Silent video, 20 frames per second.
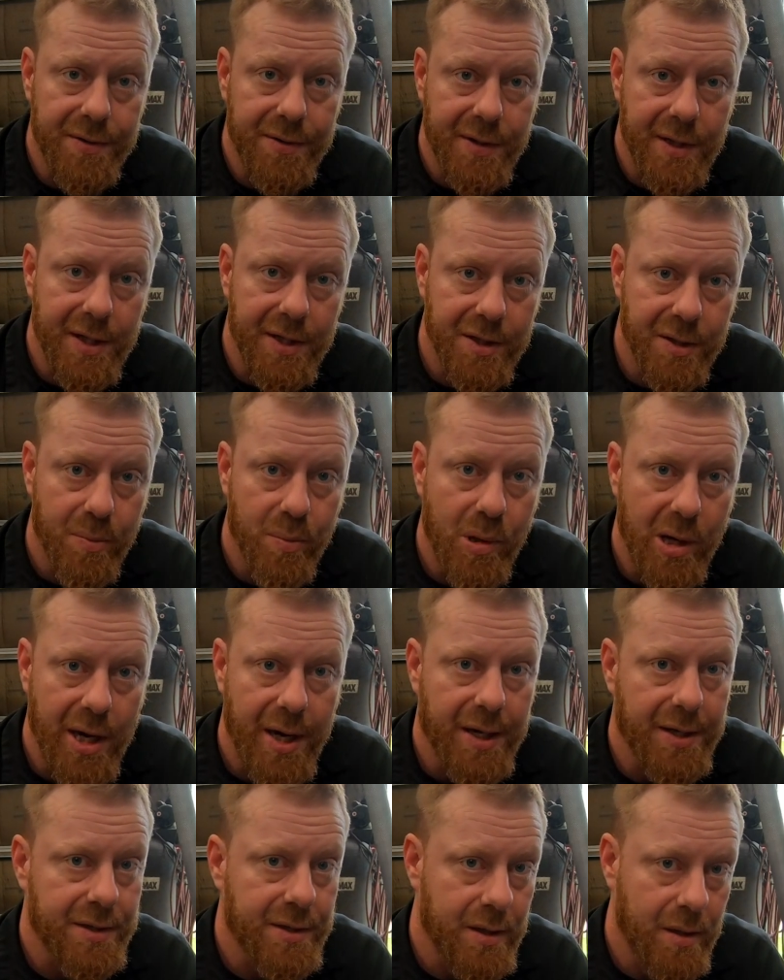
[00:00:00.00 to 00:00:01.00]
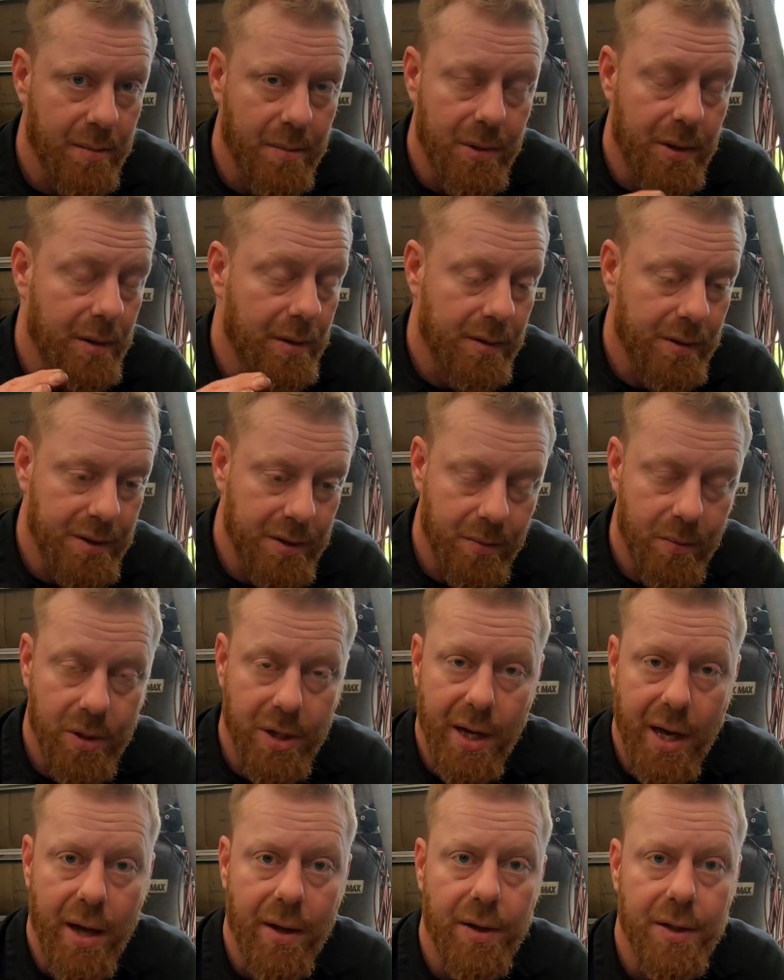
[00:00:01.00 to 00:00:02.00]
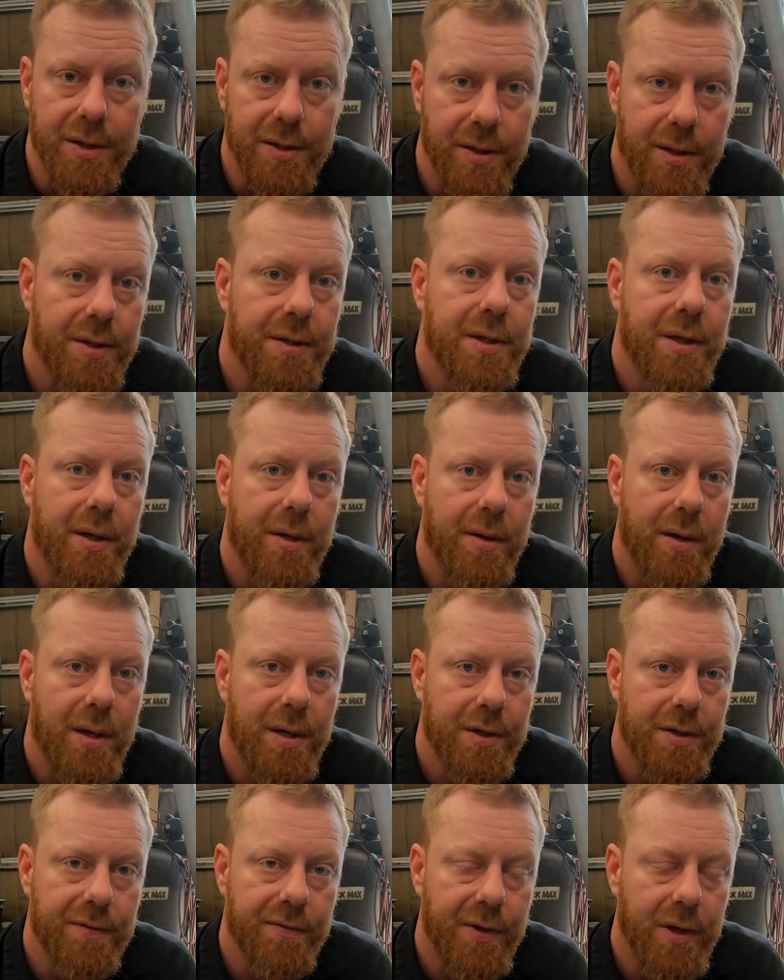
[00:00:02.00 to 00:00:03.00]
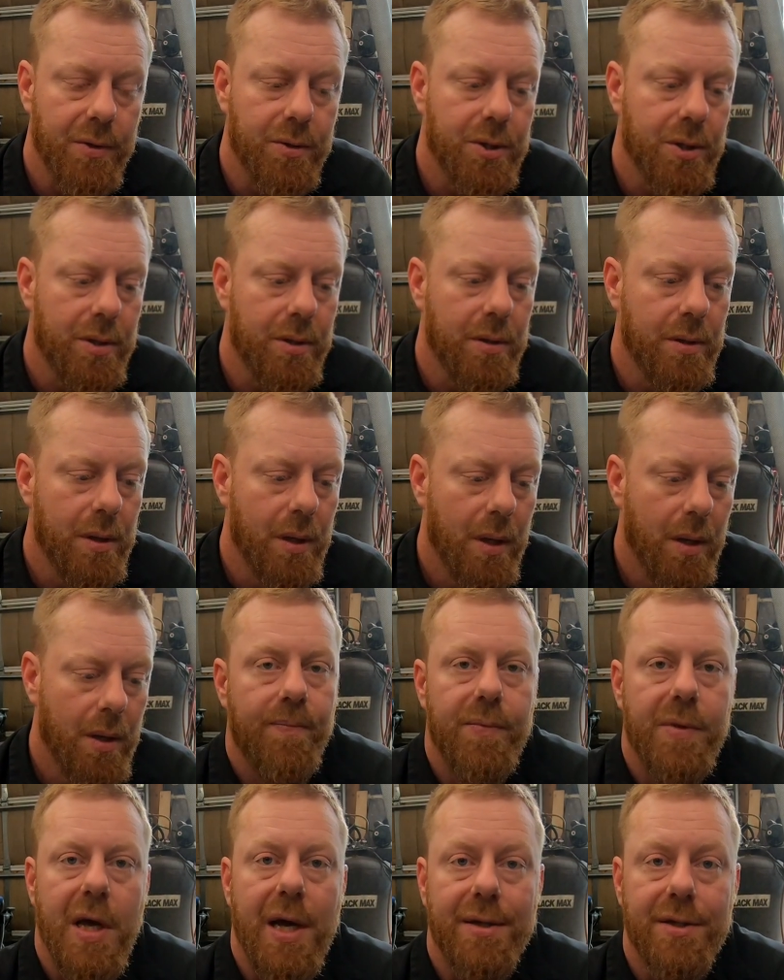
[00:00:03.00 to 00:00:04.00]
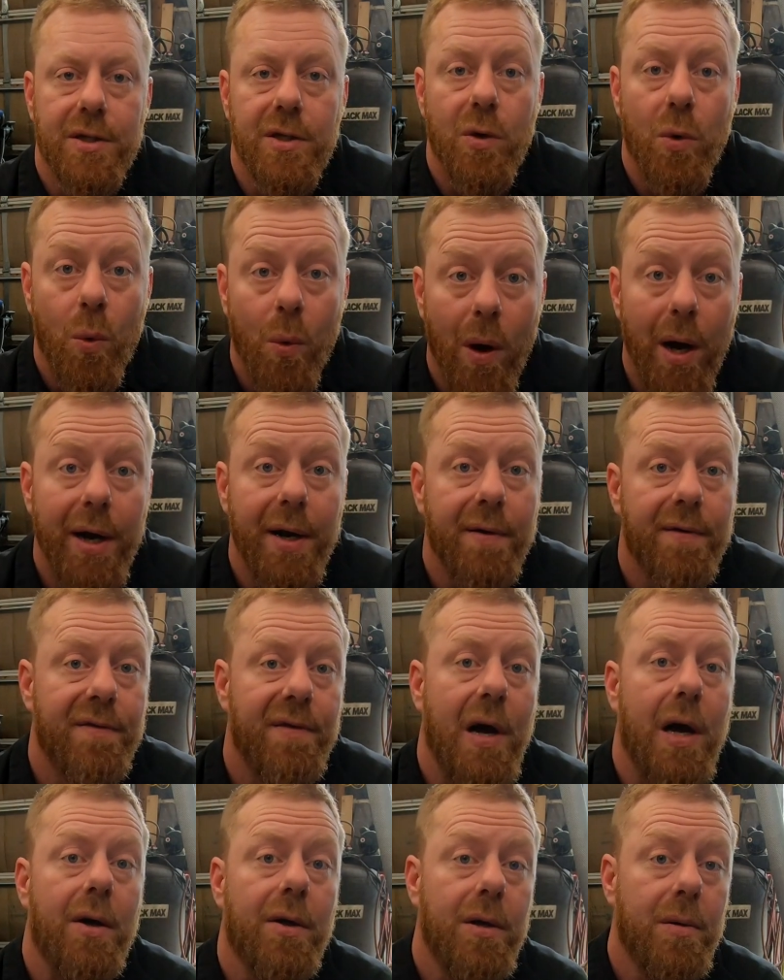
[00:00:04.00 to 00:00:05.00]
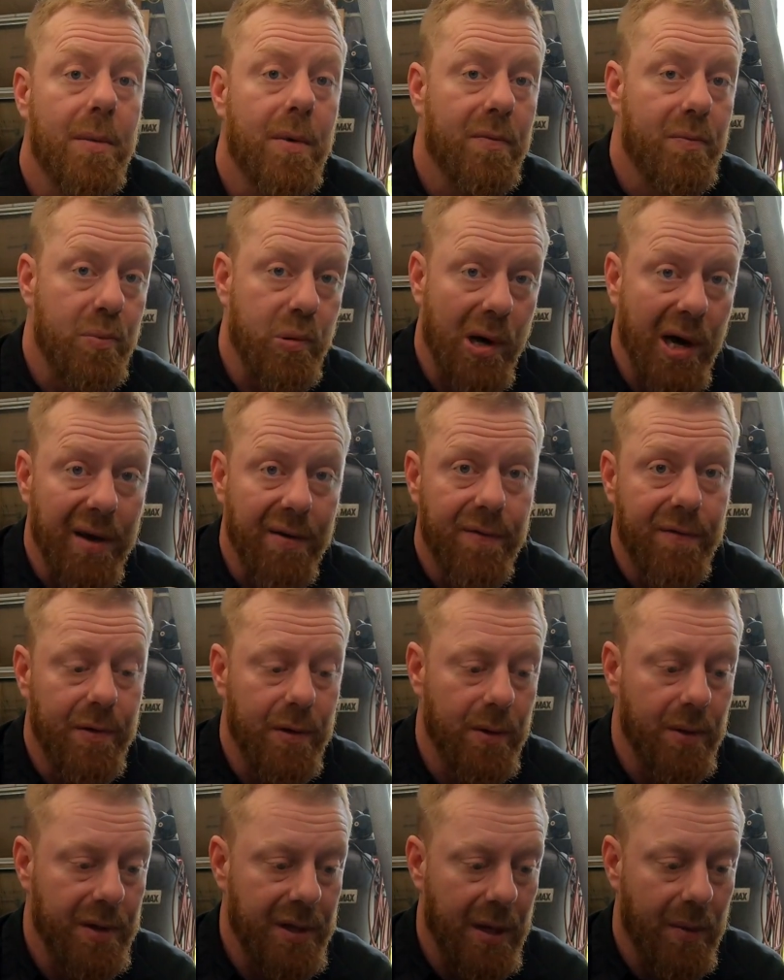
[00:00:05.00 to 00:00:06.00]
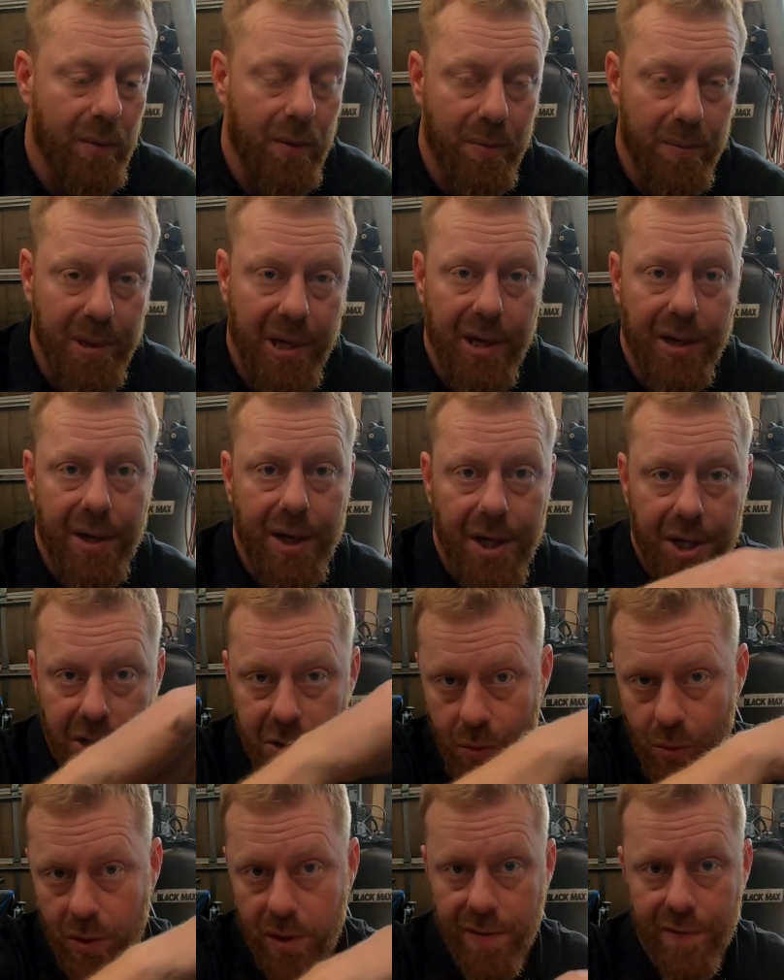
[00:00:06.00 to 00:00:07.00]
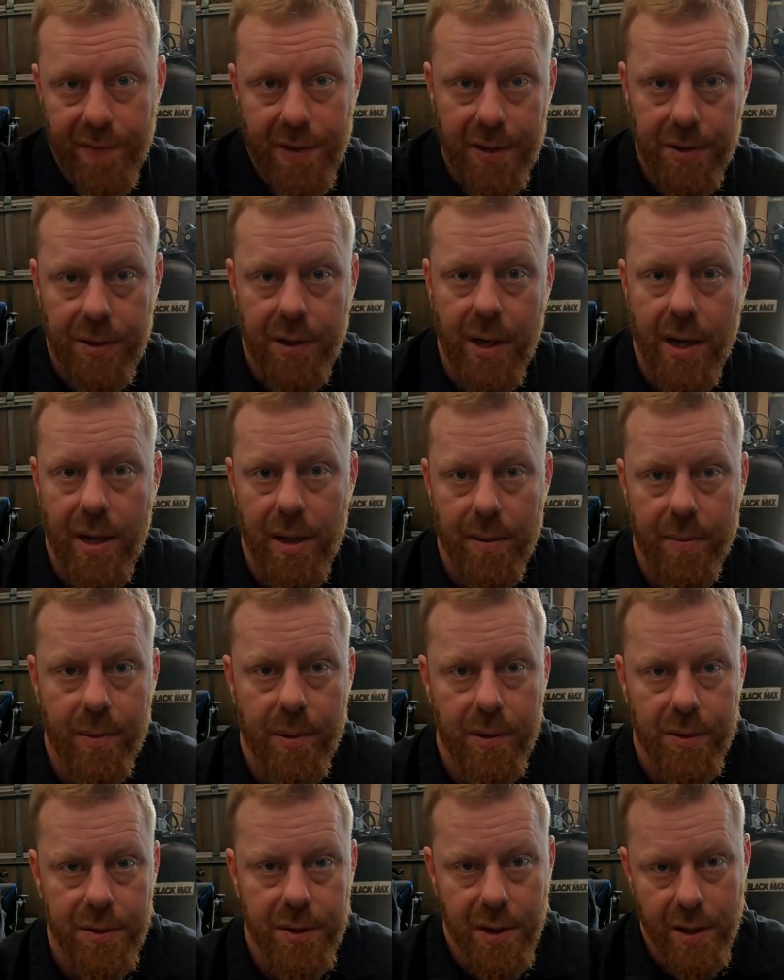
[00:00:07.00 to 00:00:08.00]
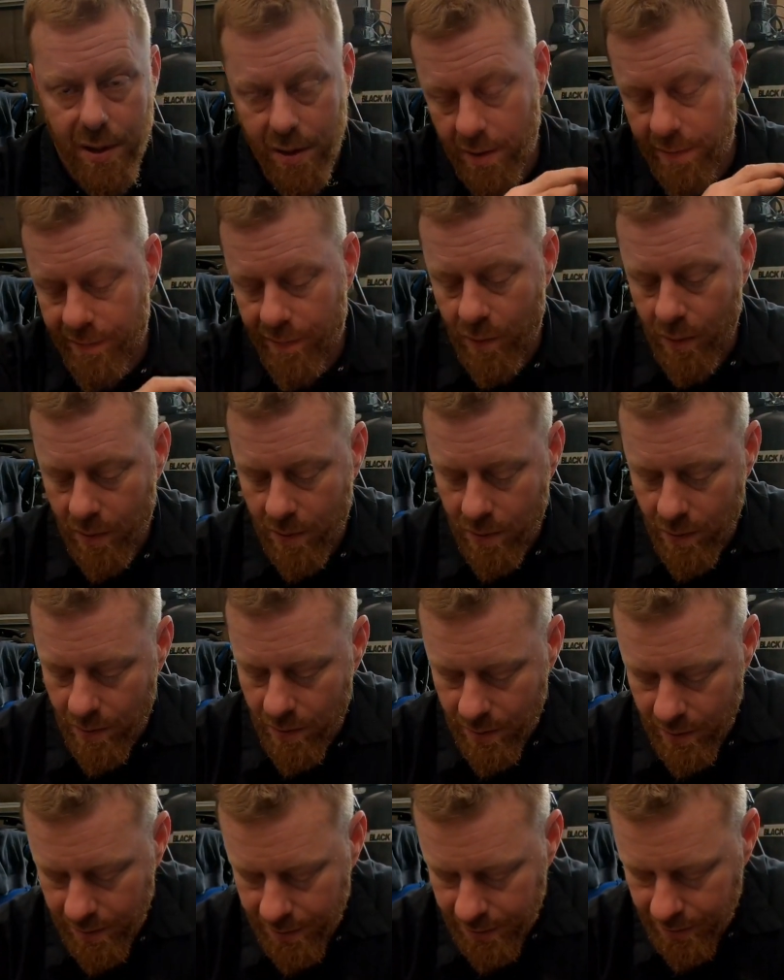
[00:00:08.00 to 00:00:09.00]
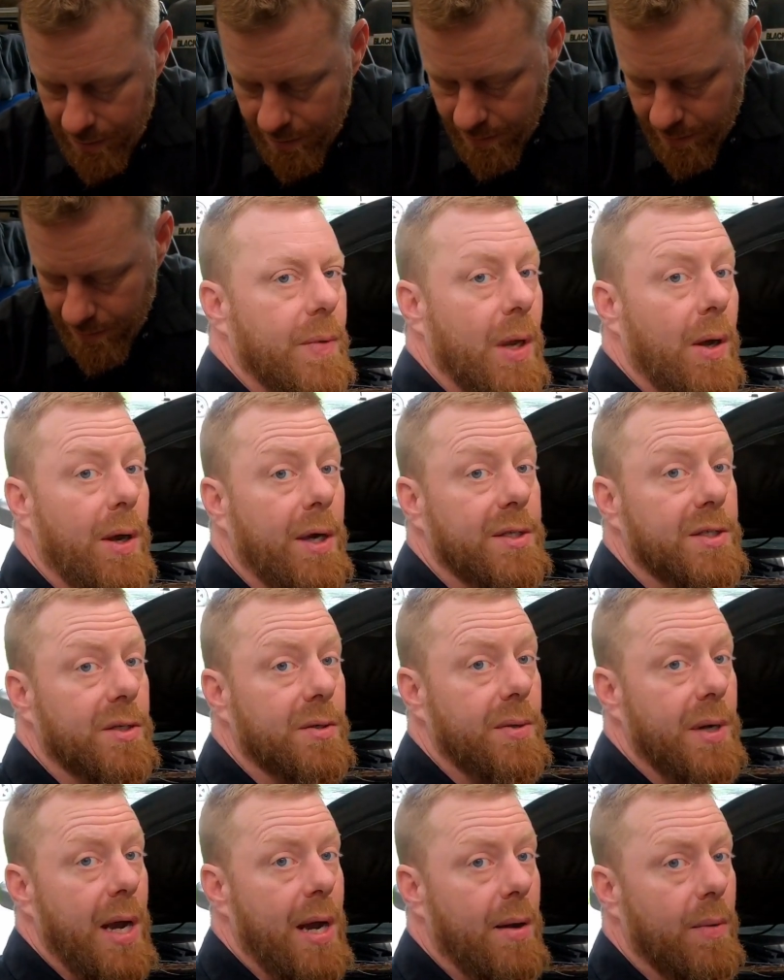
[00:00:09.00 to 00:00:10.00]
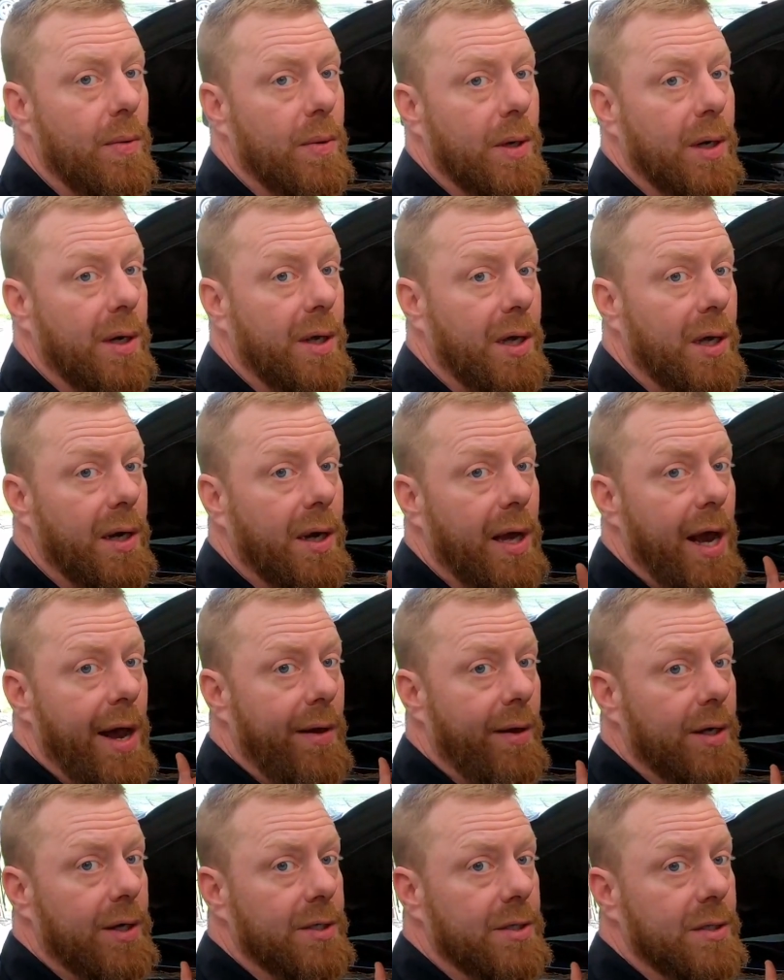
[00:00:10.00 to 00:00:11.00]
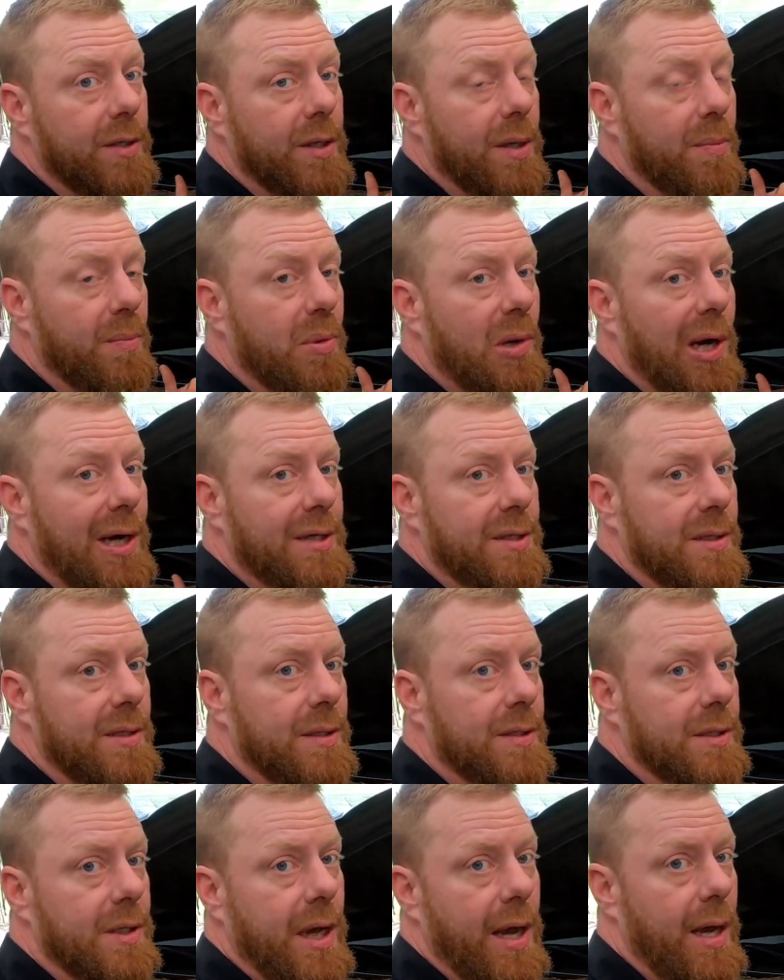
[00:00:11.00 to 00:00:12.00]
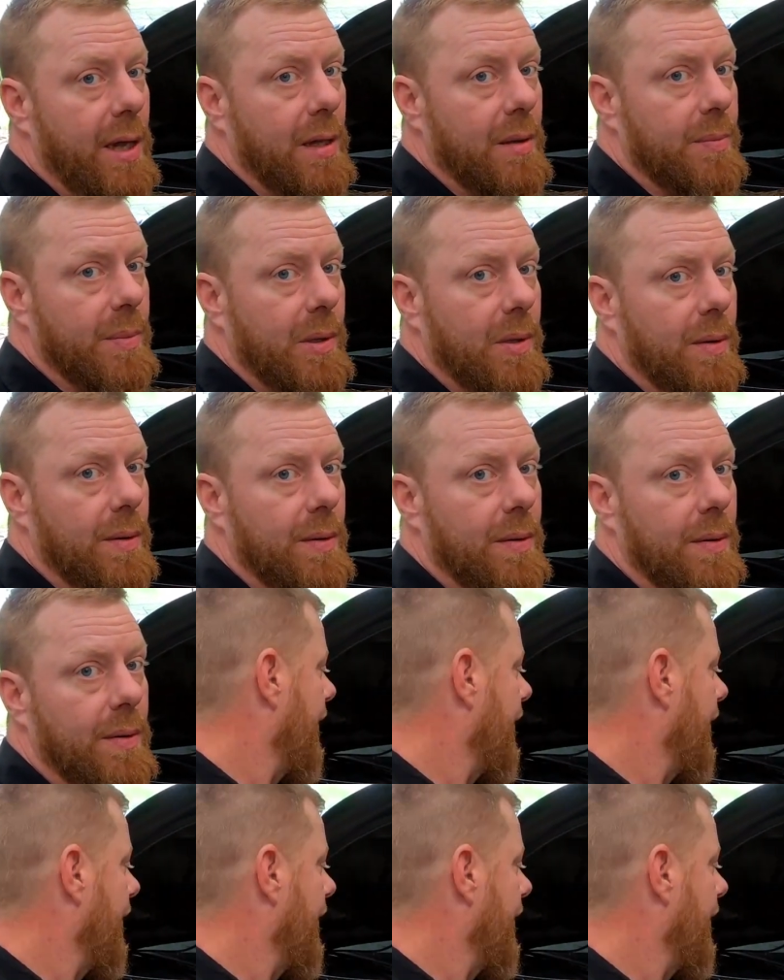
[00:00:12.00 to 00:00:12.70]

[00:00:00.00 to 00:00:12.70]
disc brakes, similar to what Alex does here on his Fusion, that's quite a volume of brake fluid that will be in each one of these calipers at all four corners. All right, so now we're gonna get Alex to compress this caliper,